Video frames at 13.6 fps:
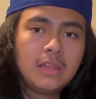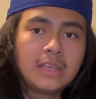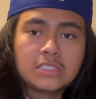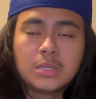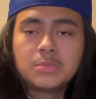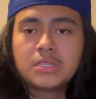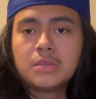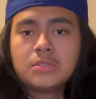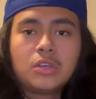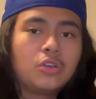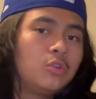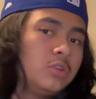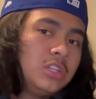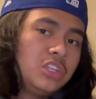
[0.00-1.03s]
sometimes I'll
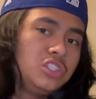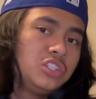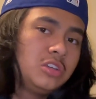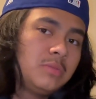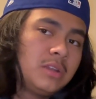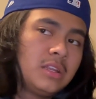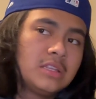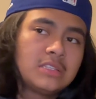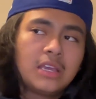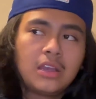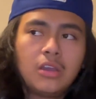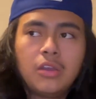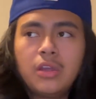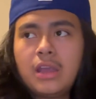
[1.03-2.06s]
go in the gym and it's like,
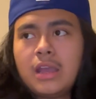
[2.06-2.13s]
all right,